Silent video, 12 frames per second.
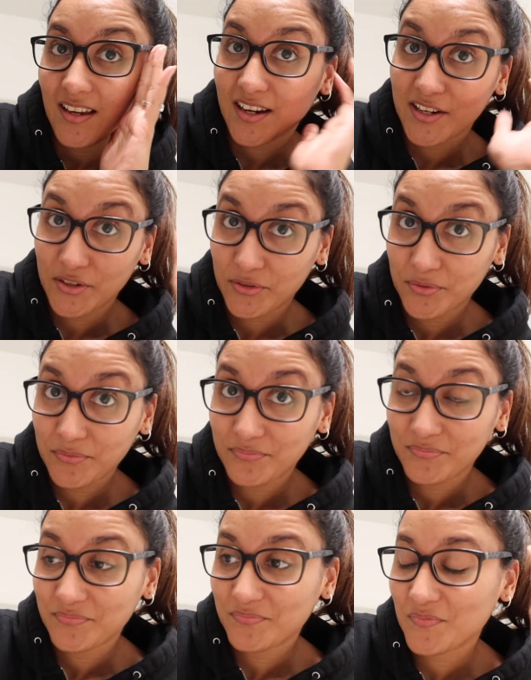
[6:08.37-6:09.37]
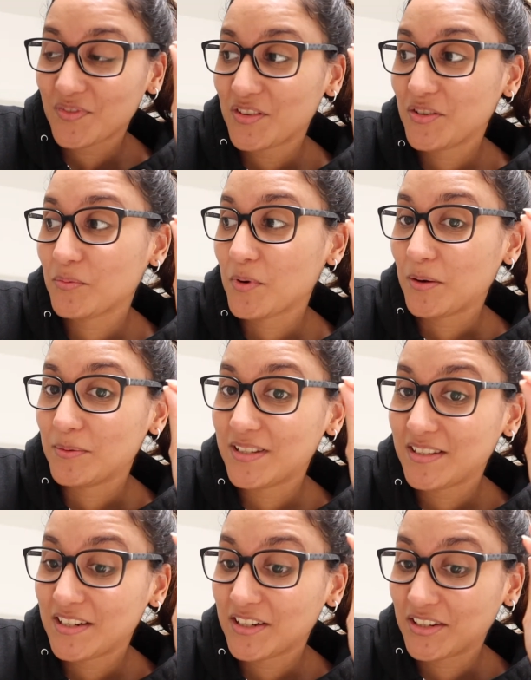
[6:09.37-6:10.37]
I know you've probably
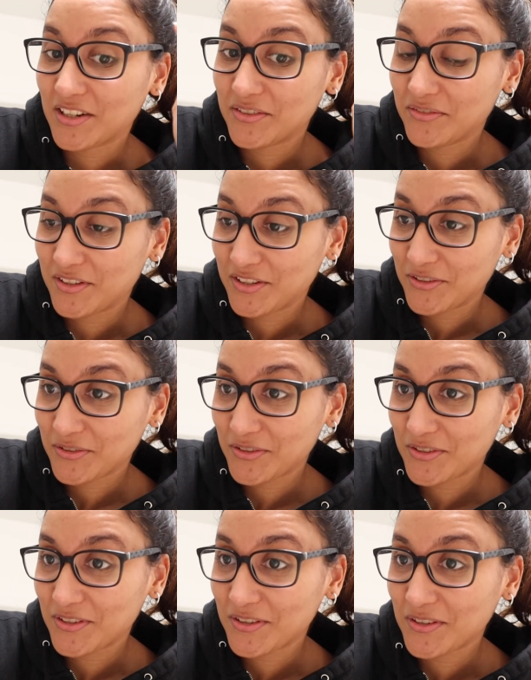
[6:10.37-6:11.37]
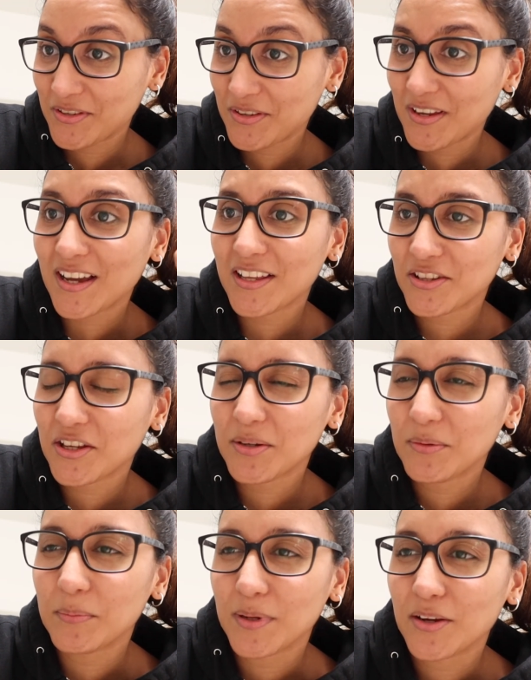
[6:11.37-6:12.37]
seen a lot of videos. I thought I
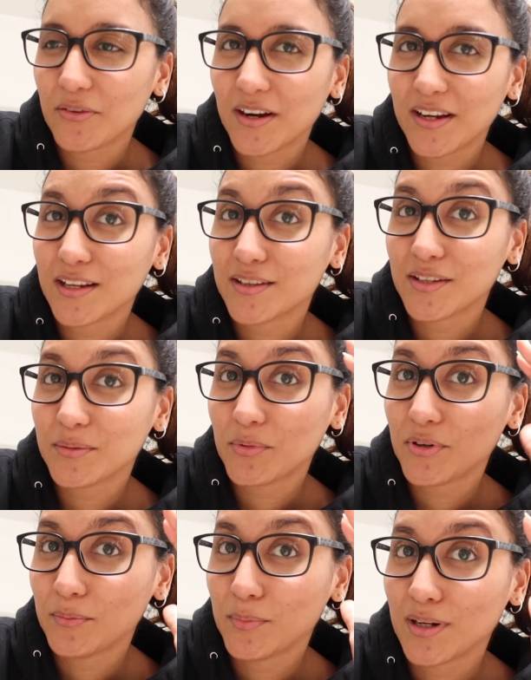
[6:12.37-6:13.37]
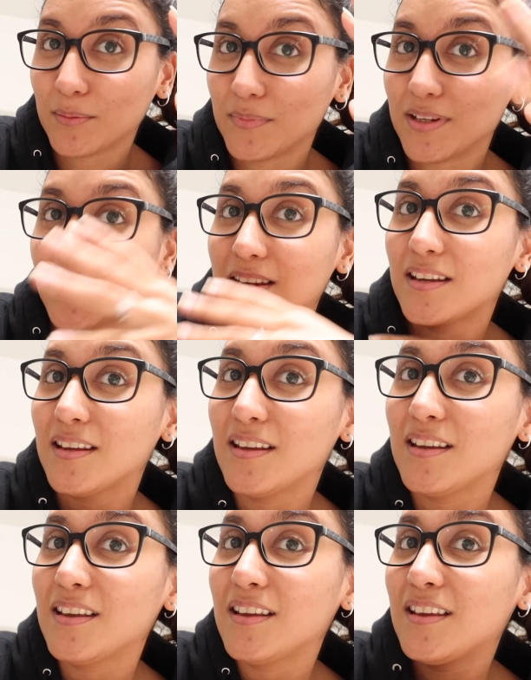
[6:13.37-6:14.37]
would be crying at this point, but I'm like,
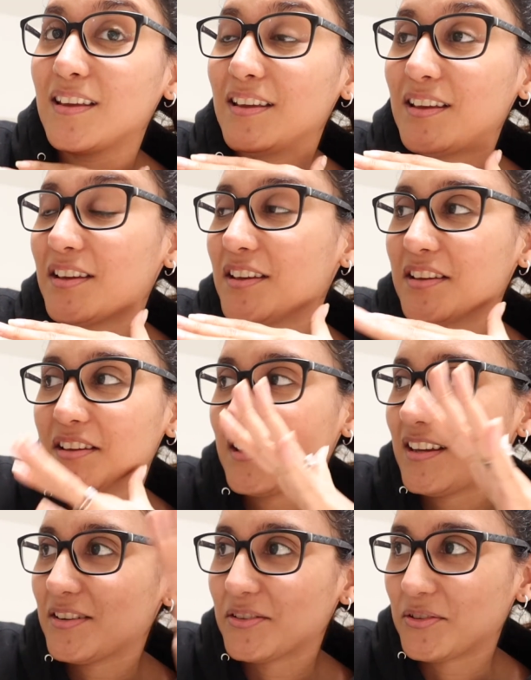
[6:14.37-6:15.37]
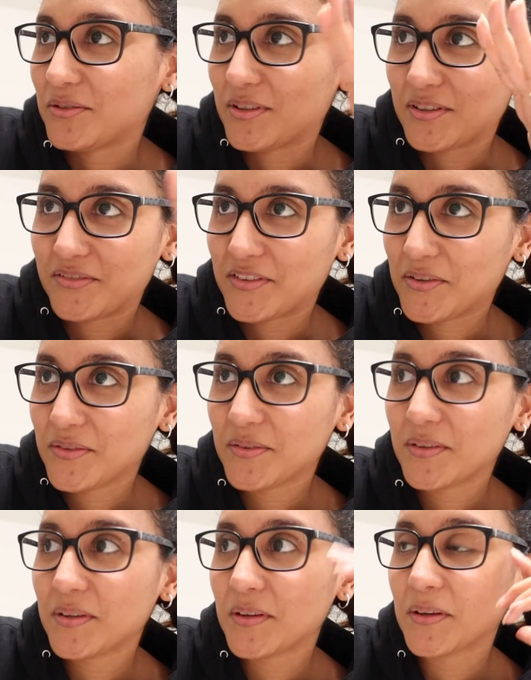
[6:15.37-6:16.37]
I don't know how to
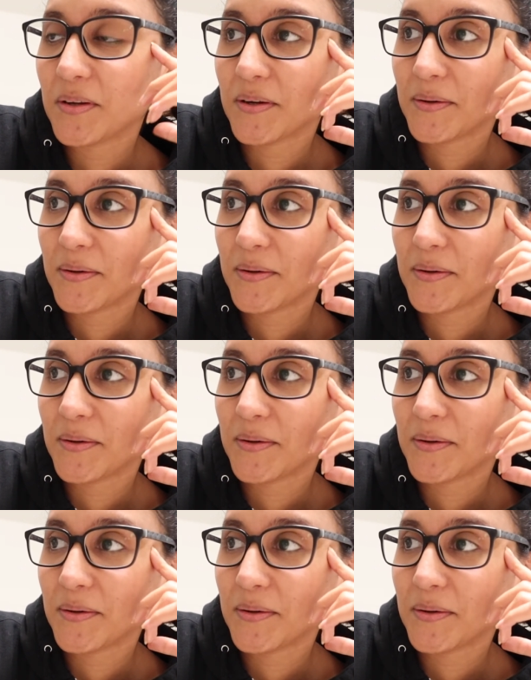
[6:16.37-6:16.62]
feel.